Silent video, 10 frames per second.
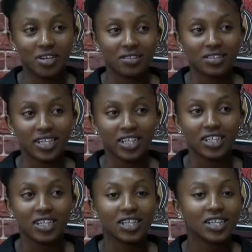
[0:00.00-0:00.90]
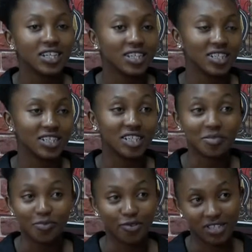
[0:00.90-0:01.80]
are sailing in
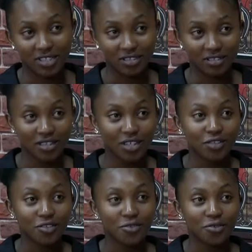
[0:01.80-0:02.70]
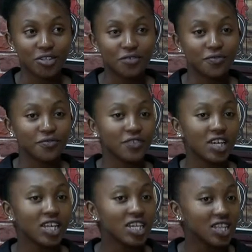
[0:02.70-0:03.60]
deep waters. So if
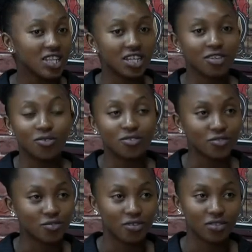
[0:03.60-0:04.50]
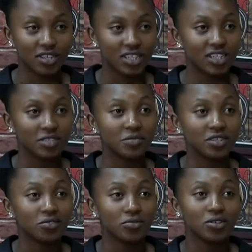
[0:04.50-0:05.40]
anything goes wrong, then it
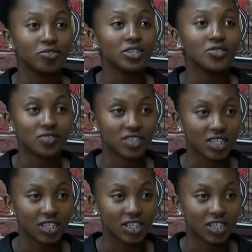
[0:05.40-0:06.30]
means we are going to sink.